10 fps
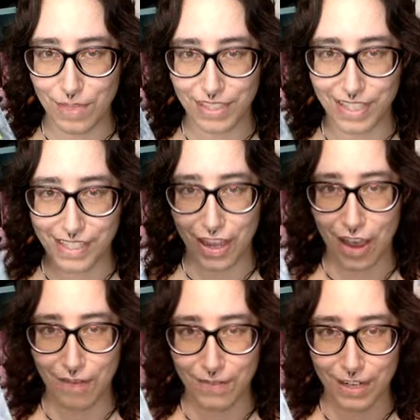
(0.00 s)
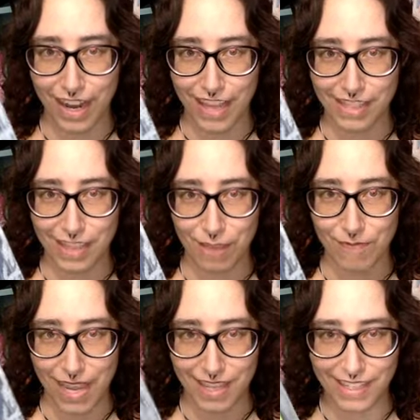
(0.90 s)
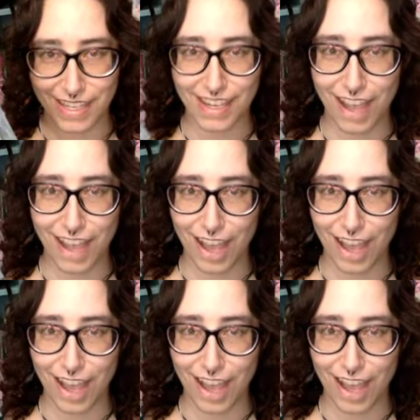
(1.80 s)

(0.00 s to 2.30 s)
but this cover is amazing.